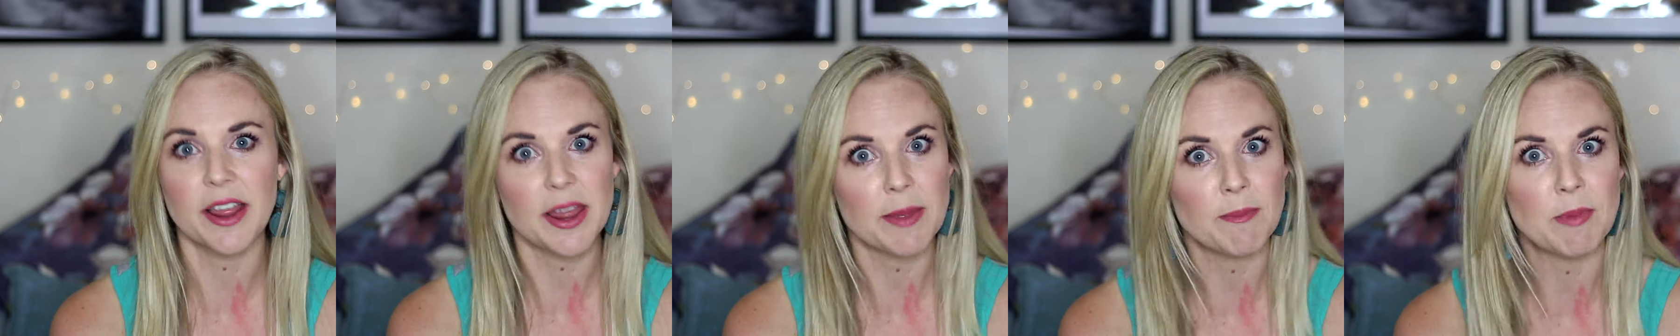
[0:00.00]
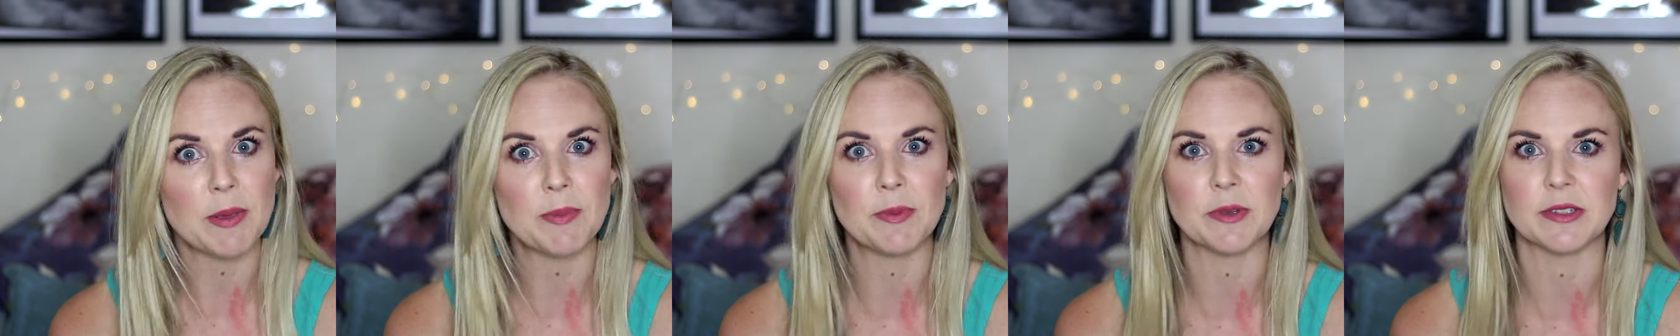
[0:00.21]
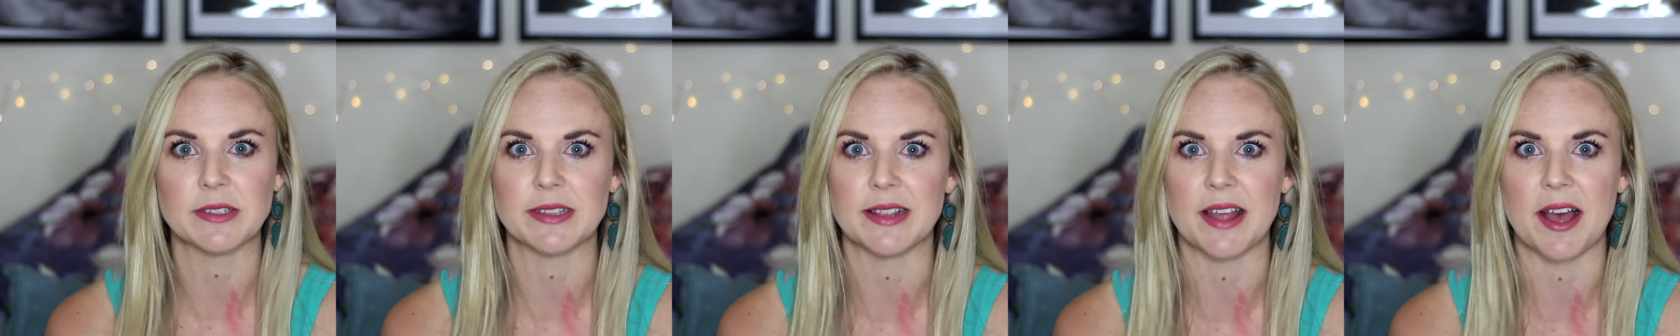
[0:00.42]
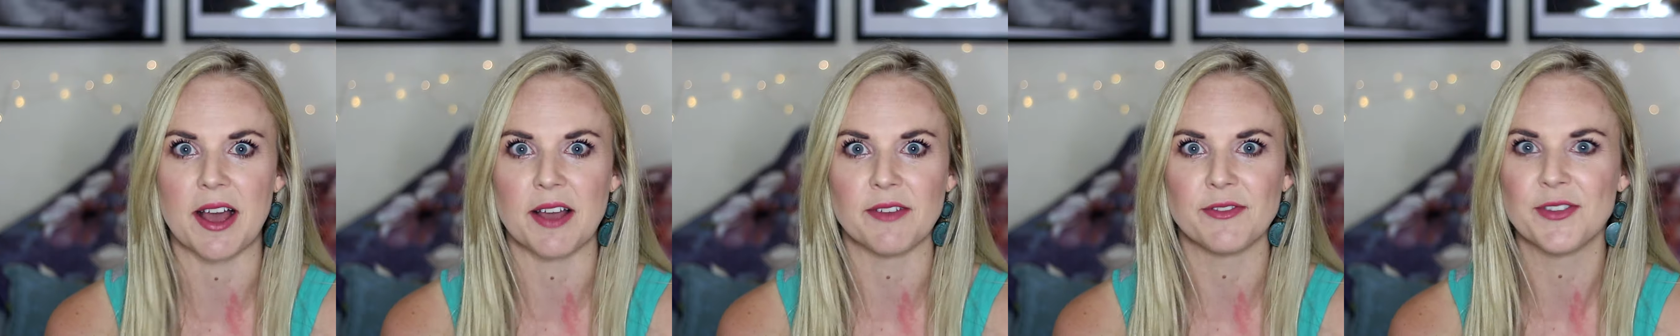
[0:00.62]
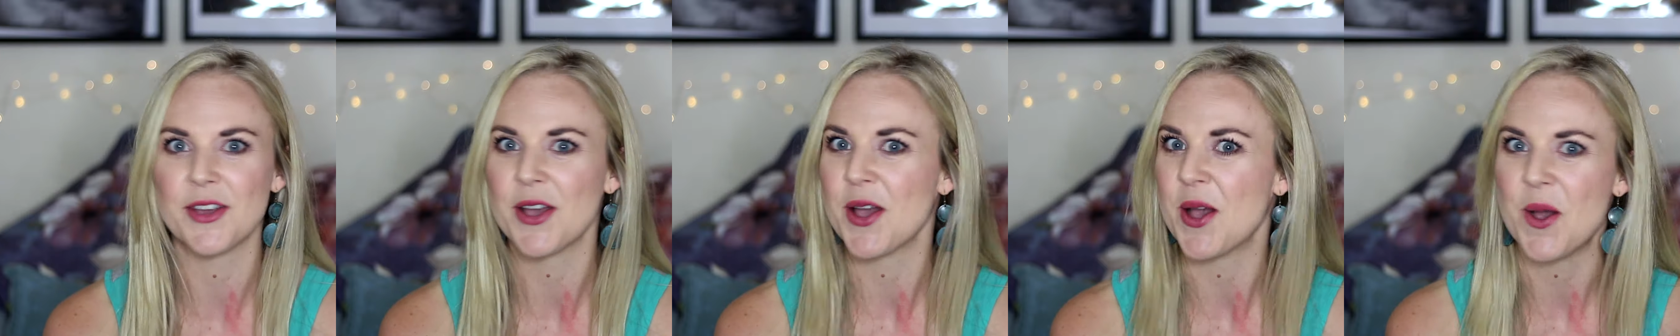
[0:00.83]
other people's
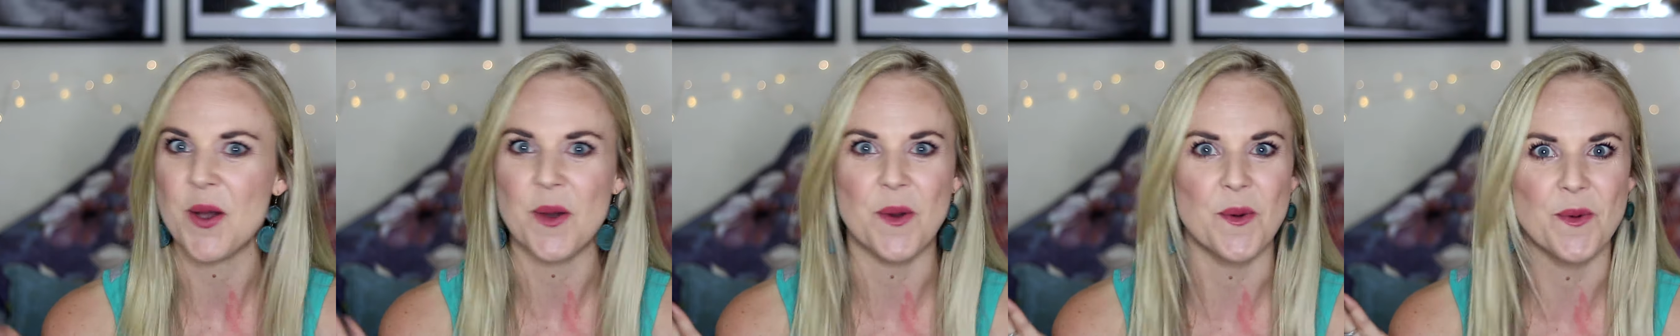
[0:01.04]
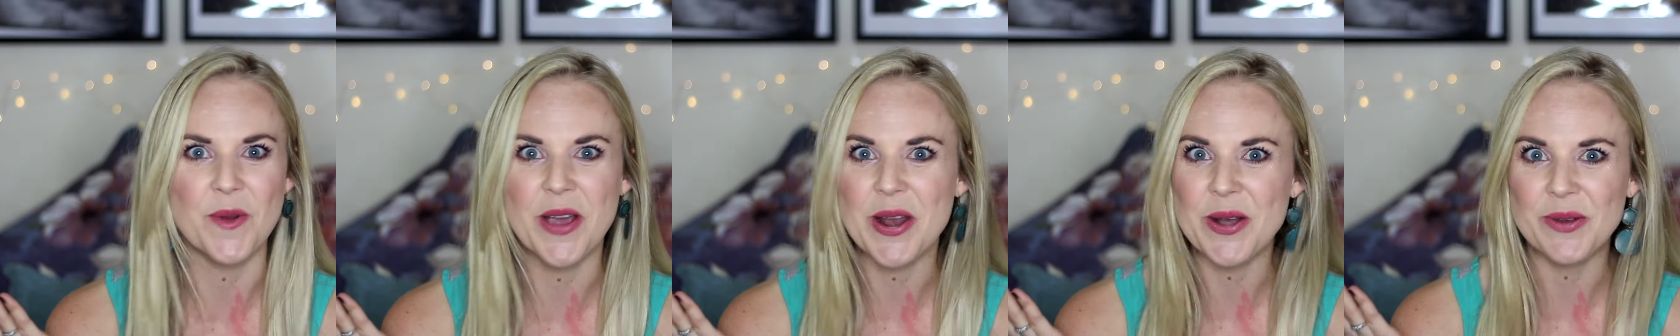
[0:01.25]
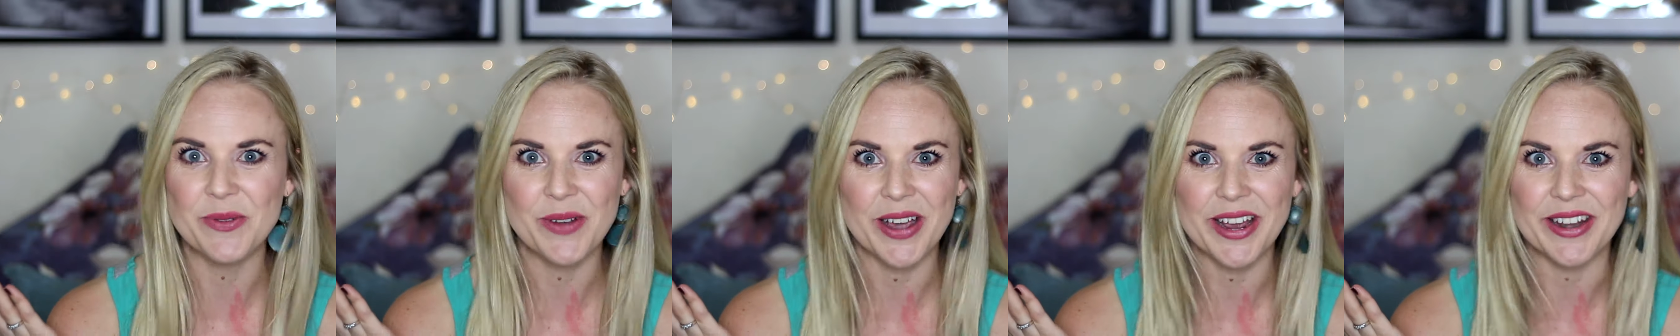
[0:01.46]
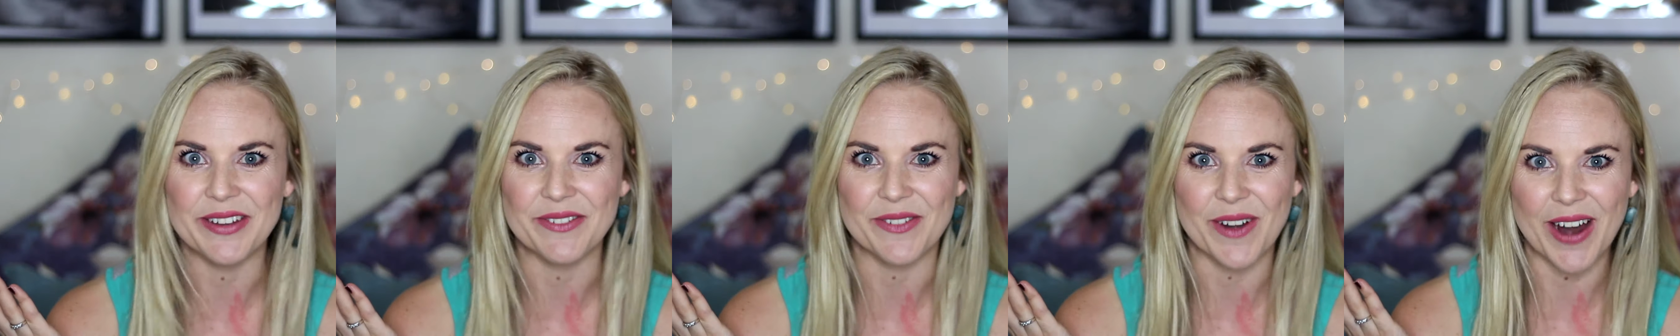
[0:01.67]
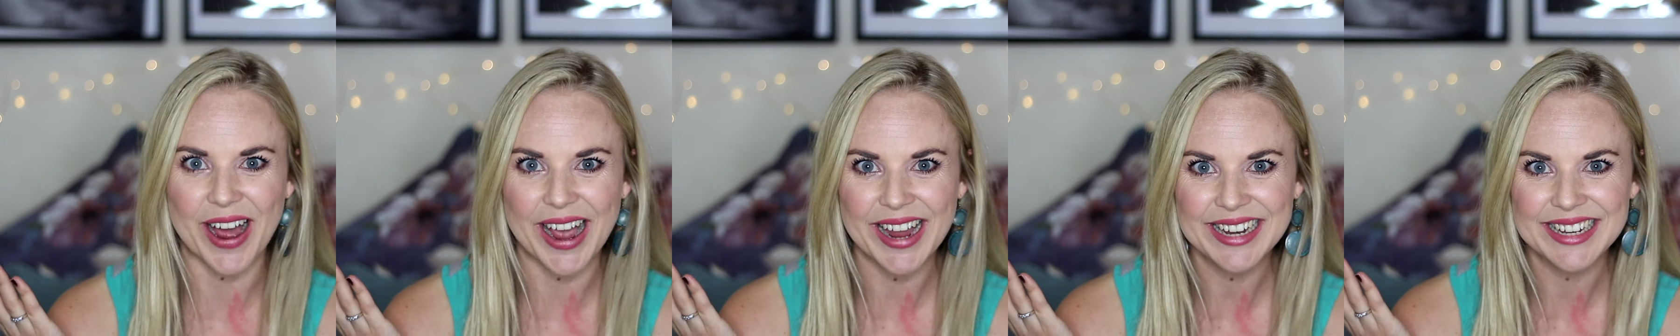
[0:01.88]
lives. Win-win,
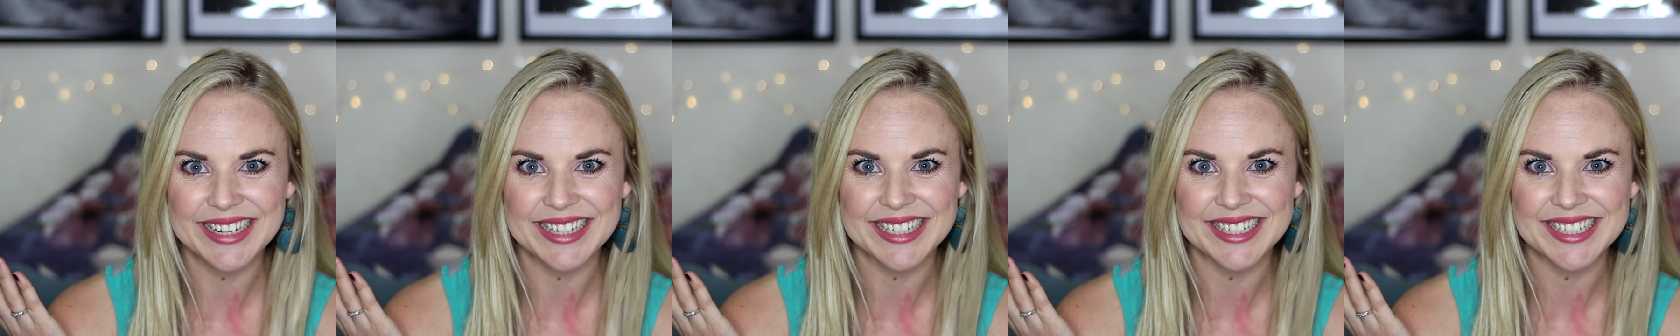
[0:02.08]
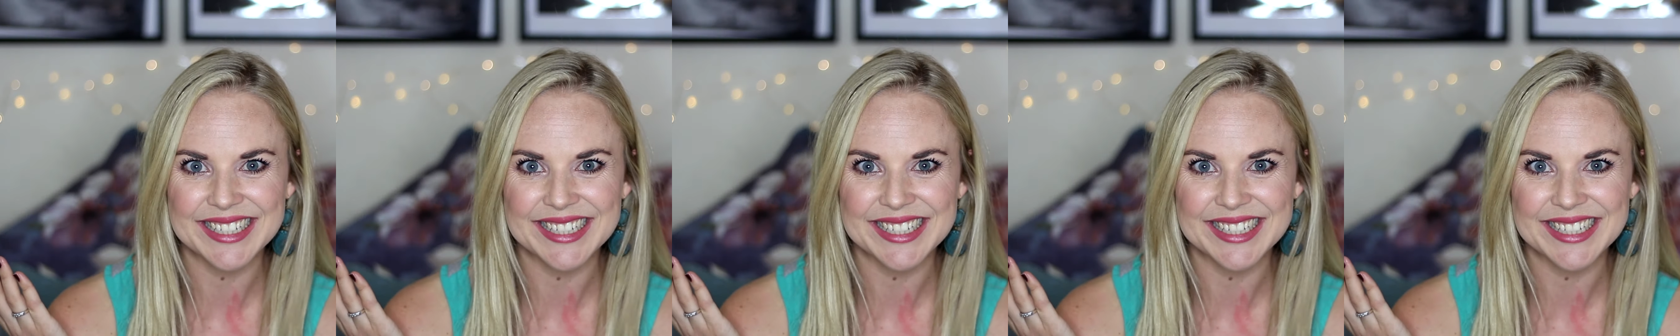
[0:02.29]
right?